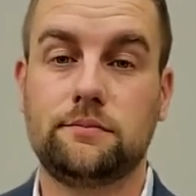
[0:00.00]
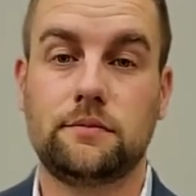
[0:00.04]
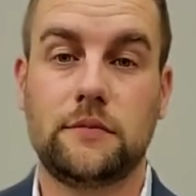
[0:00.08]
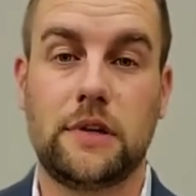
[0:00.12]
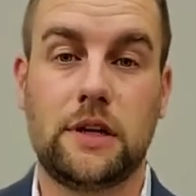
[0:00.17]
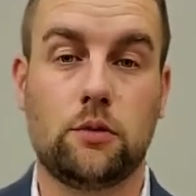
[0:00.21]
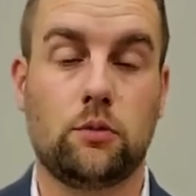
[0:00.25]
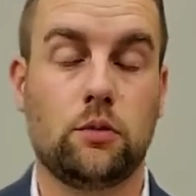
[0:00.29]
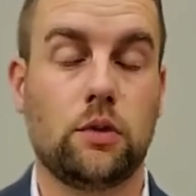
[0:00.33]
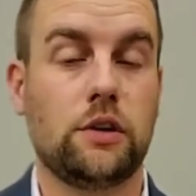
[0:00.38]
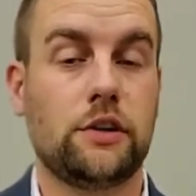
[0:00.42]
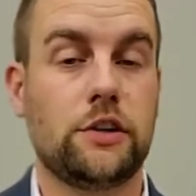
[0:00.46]

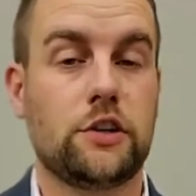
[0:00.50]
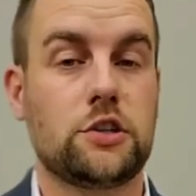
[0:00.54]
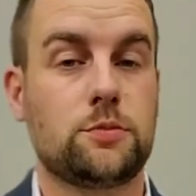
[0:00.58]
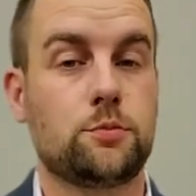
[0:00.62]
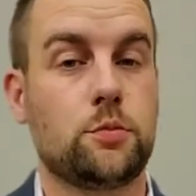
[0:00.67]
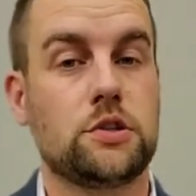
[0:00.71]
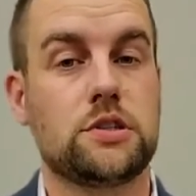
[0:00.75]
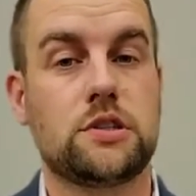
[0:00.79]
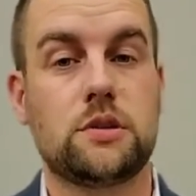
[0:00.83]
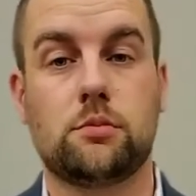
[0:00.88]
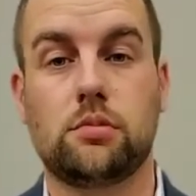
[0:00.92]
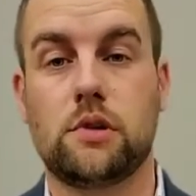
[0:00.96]
It really just
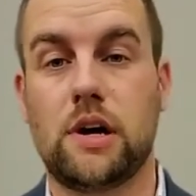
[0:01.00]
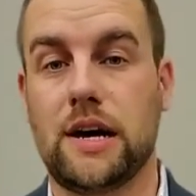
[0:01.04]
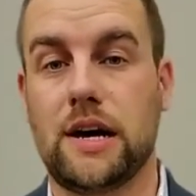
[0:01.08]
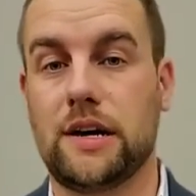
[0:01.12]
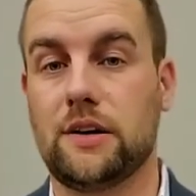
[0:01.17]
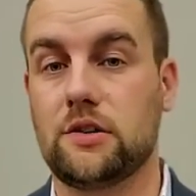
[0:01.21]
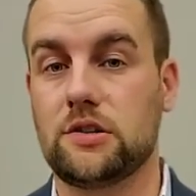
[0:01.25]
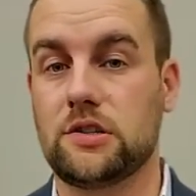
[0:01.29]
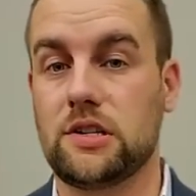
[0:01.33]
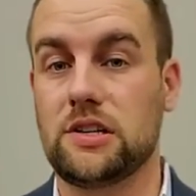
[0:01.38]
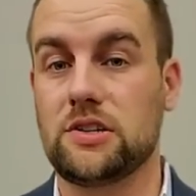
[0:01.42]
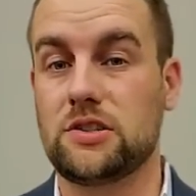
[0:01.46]
puts the
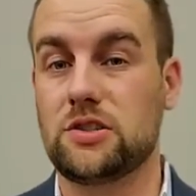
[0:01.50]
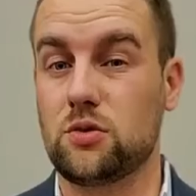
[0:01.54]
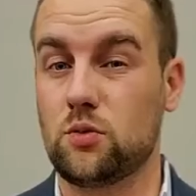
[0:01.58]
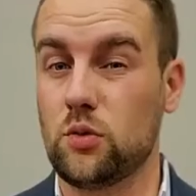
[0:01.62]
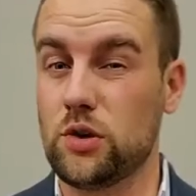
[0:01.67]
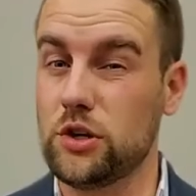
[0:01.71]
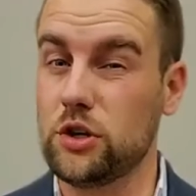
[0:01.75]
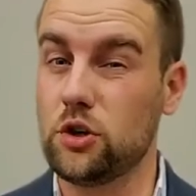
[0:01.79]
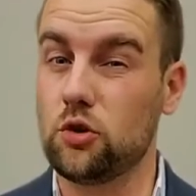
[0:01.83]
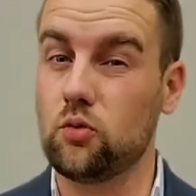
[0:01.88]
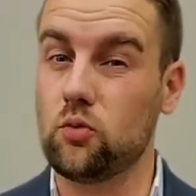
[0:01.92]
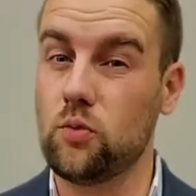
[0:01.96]
blinders on. So when
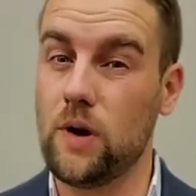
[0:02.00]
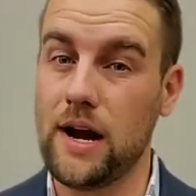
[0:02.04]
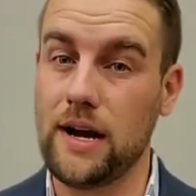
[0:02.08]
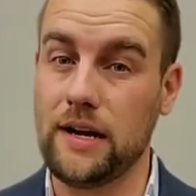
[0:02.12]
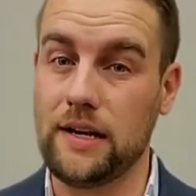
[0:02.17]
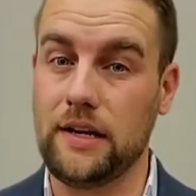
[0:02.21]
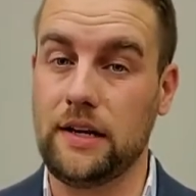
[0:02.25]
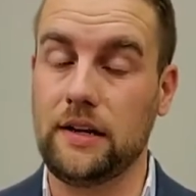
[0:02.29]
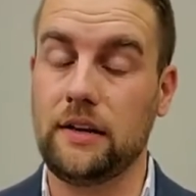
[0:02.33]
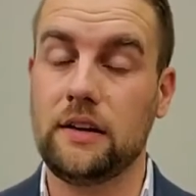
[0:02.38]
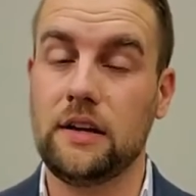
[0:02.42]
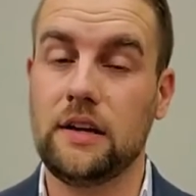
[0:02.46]
you're
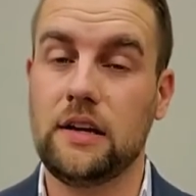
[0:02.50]
ready